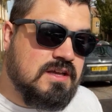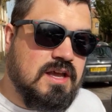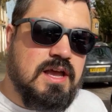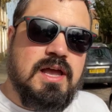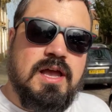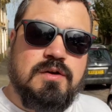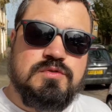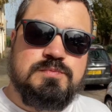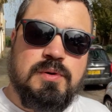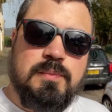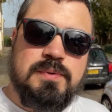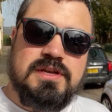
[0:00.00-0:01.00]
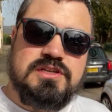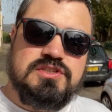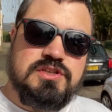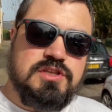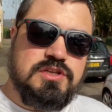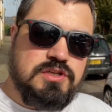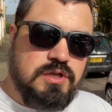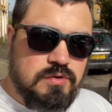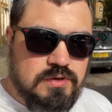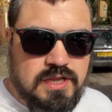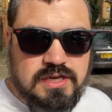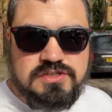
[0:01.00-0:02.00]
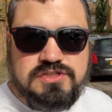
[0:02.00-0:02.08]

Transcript: I was popping to the unit